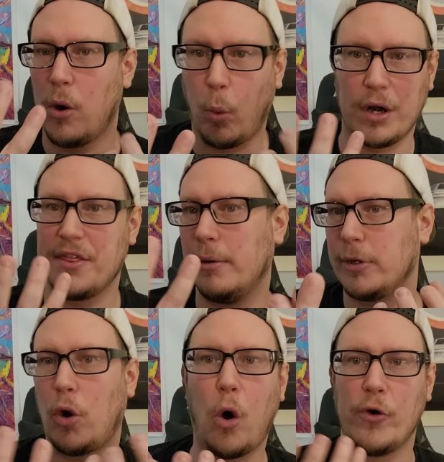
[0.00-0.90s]
One of them
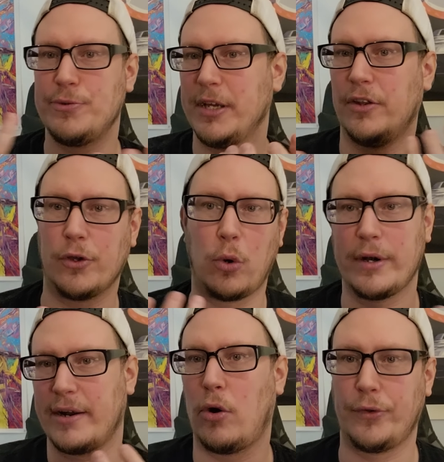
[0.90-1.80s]
could always be on the court
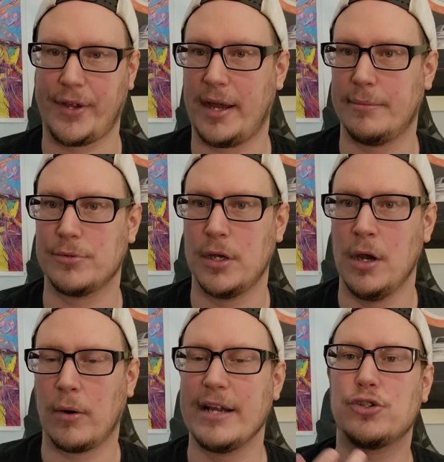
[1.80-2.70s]
at all times, right?